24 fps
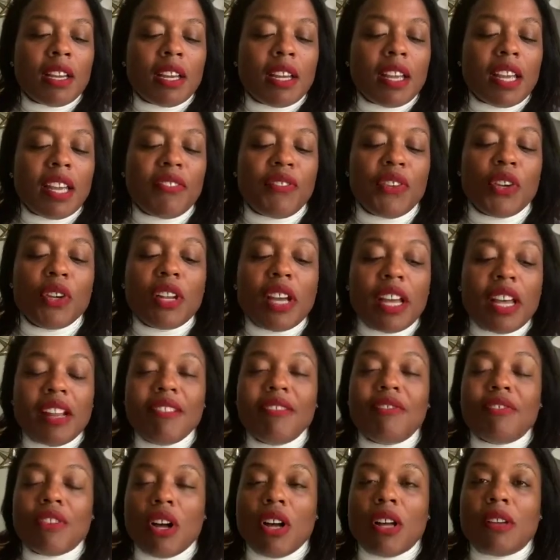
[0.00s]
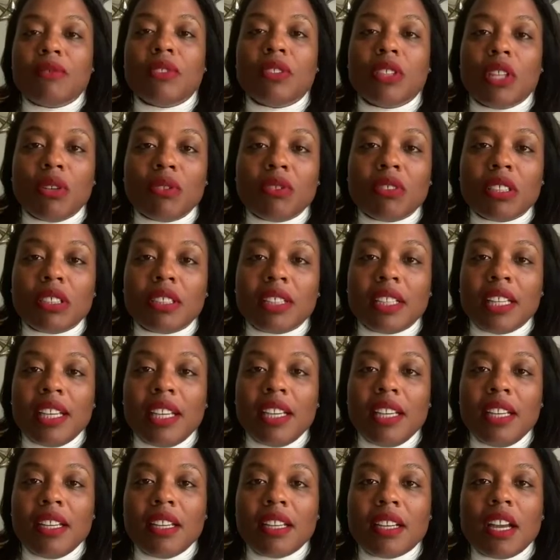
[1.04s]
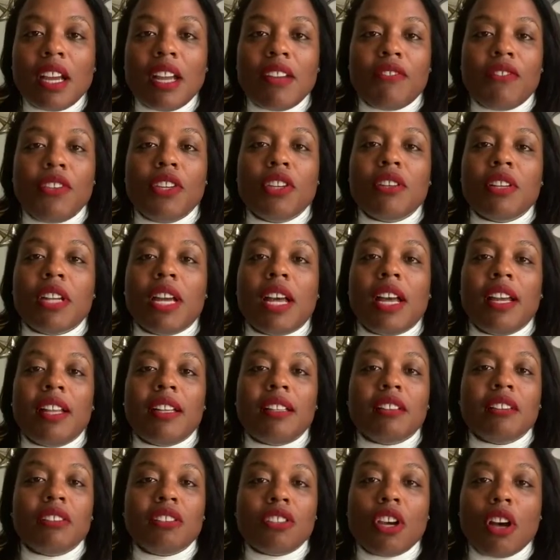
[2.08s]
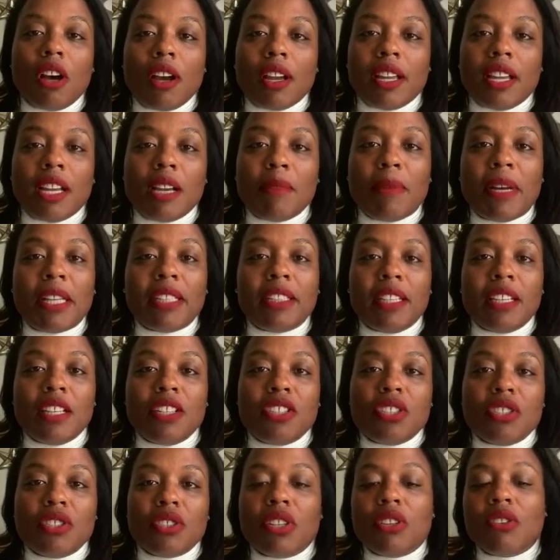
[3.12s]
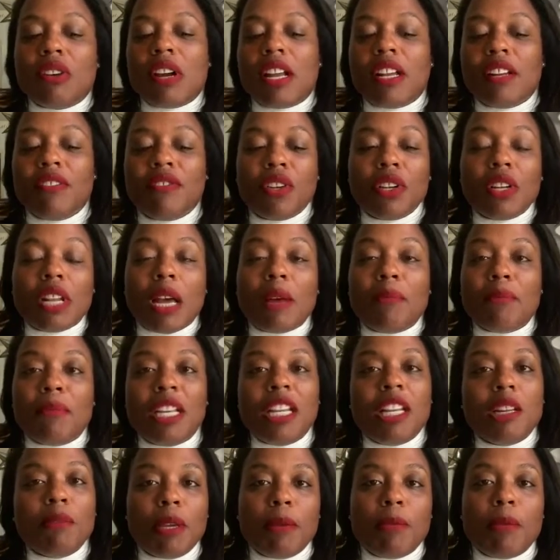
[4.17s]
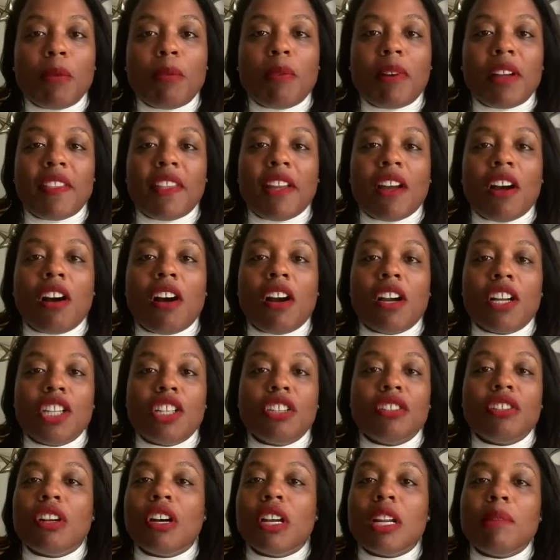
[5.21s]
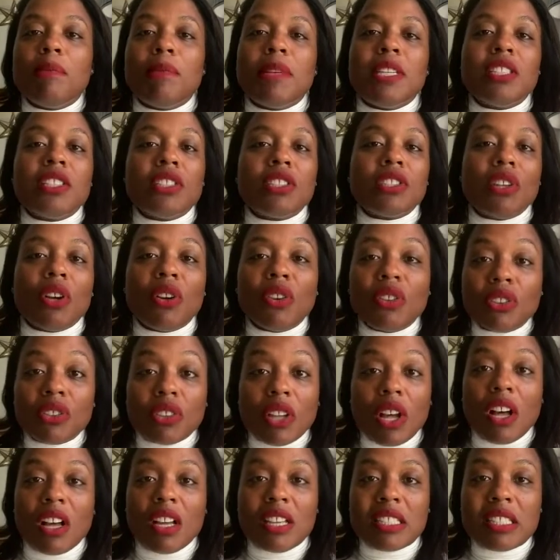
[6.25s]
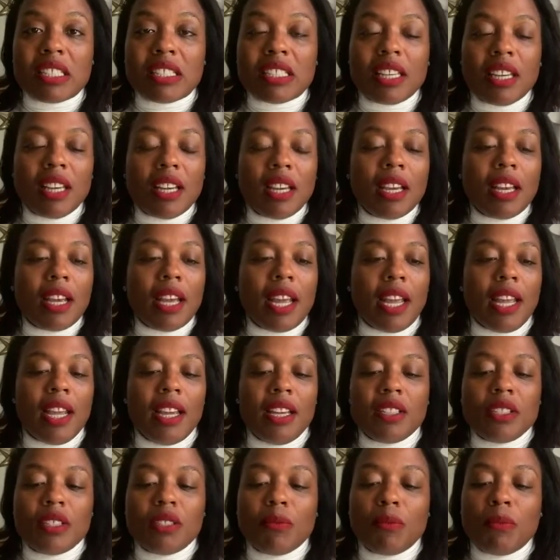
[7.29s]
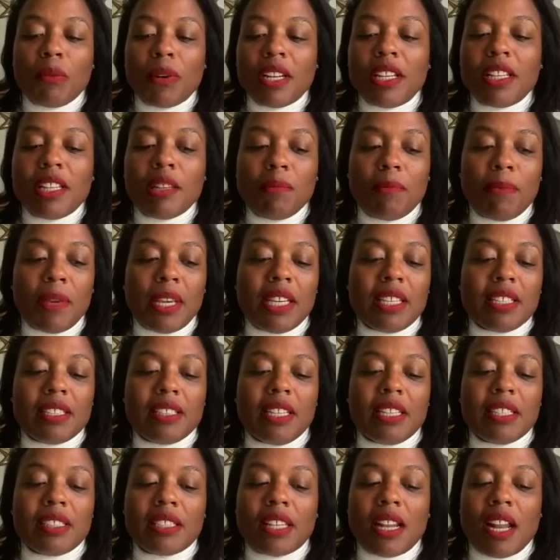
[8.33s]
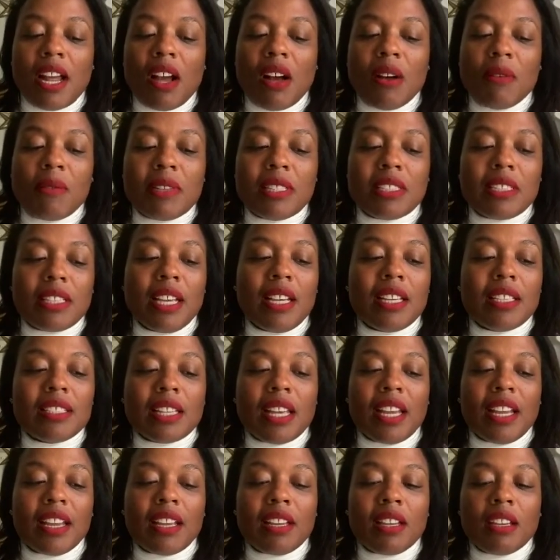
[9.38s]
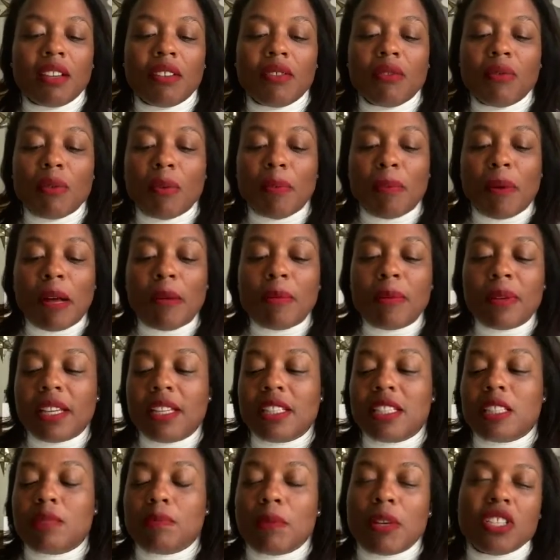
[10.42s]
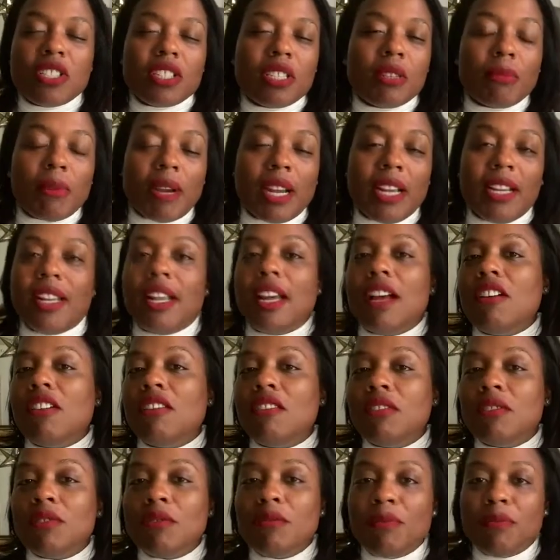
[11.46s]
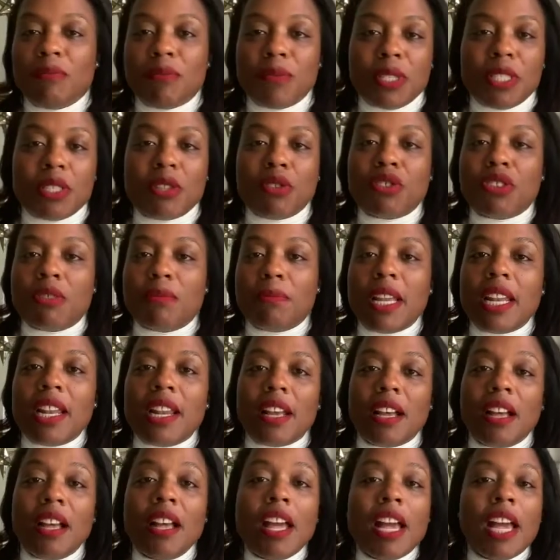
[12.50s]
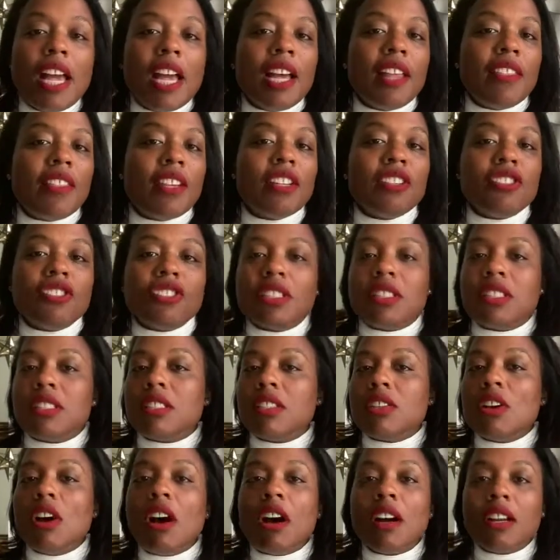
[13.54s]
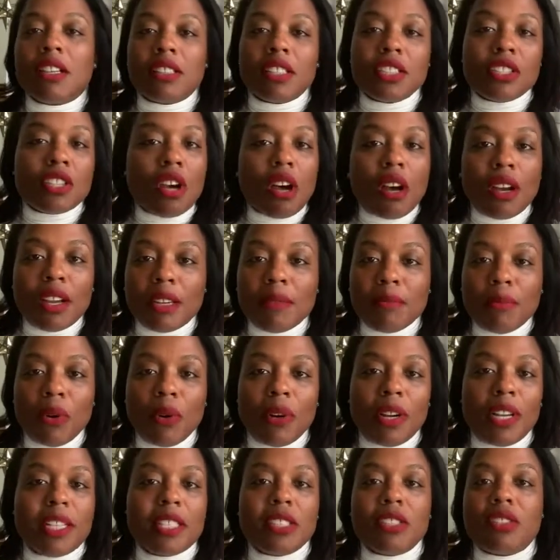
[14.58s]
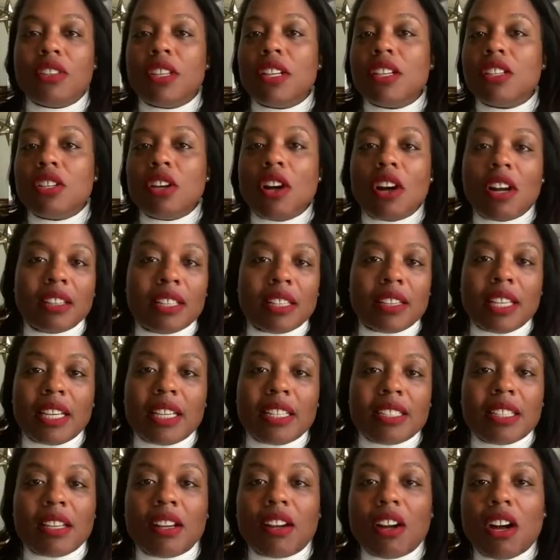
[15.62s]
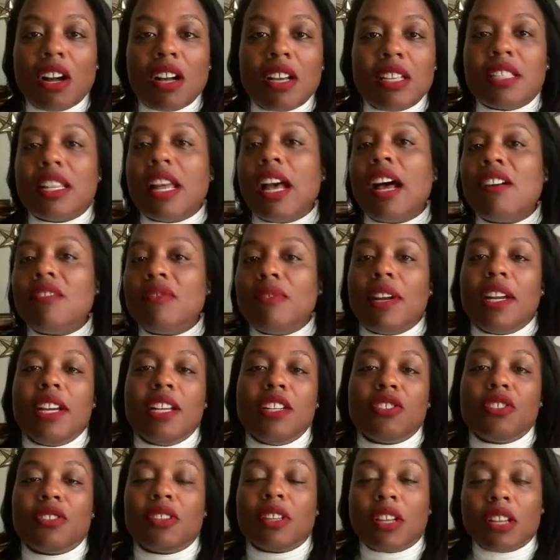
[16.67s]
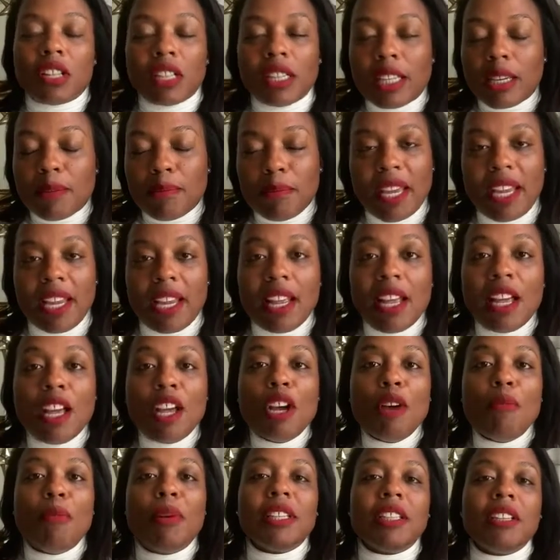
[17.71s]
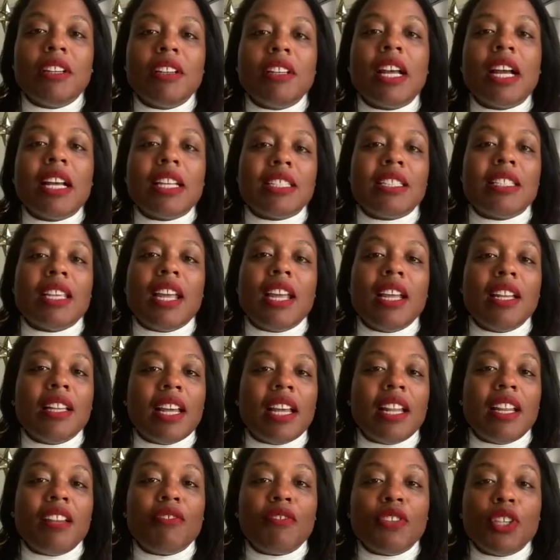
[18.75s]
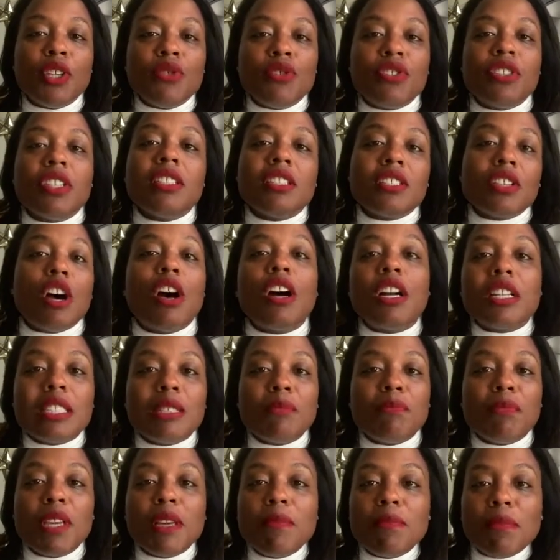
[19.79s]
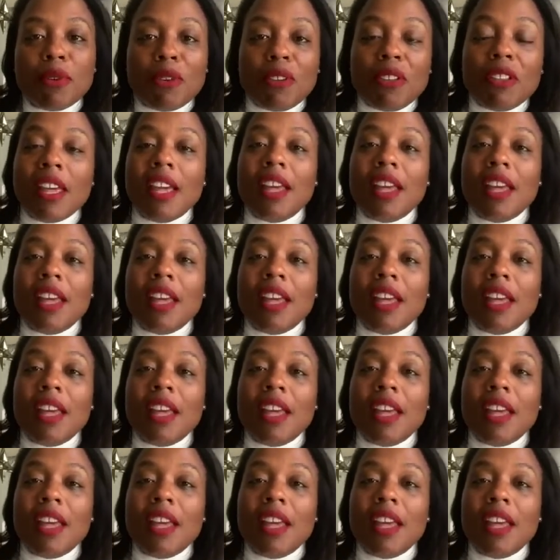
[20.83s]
if you're not involved locally, if you're not talking about the issues on the ground, if you're not meeting people where they are, you're going to be so lost. And one of the biggest things that I always say is like Republicans, especially right now with social media, they just talk the talking points or they talk the things that cause the outrage or the clickbait, but they're not saying that if you just talk to people,